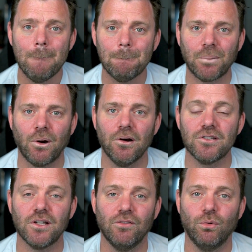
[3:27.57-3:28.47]
parts
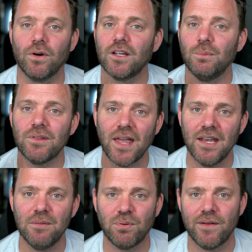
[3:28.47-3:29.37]
of working with
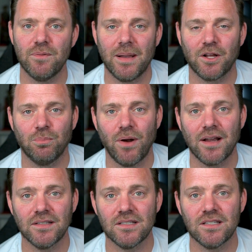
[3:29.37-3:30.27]
any private medical
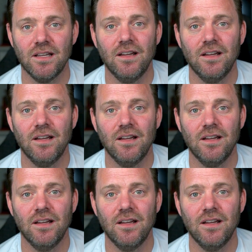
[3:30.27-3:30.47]
practice